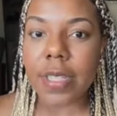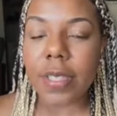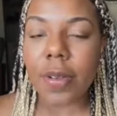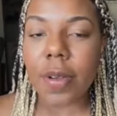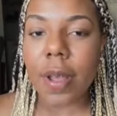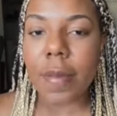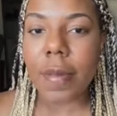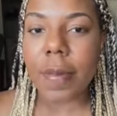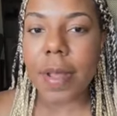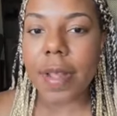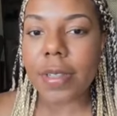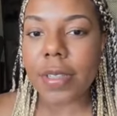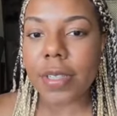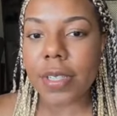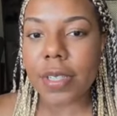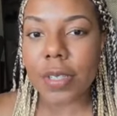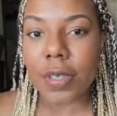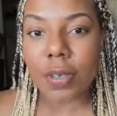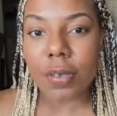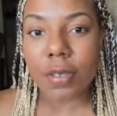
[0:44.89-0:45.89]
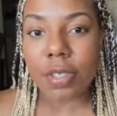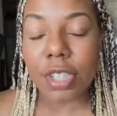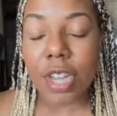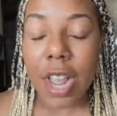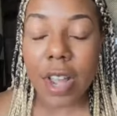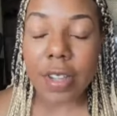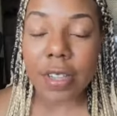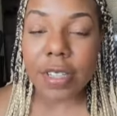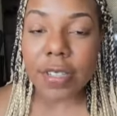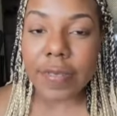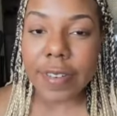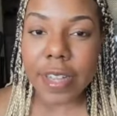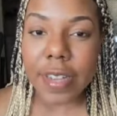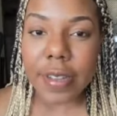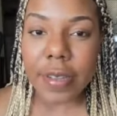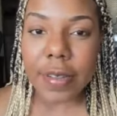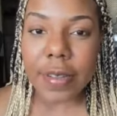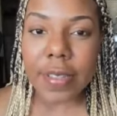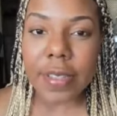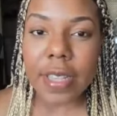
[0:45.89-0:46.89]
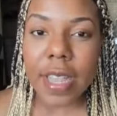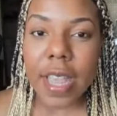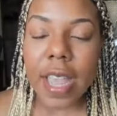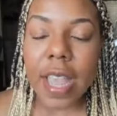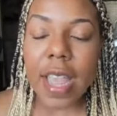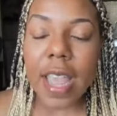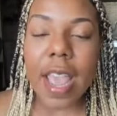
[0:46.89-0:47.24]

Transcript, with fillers: So, I'm about to do challenge videos,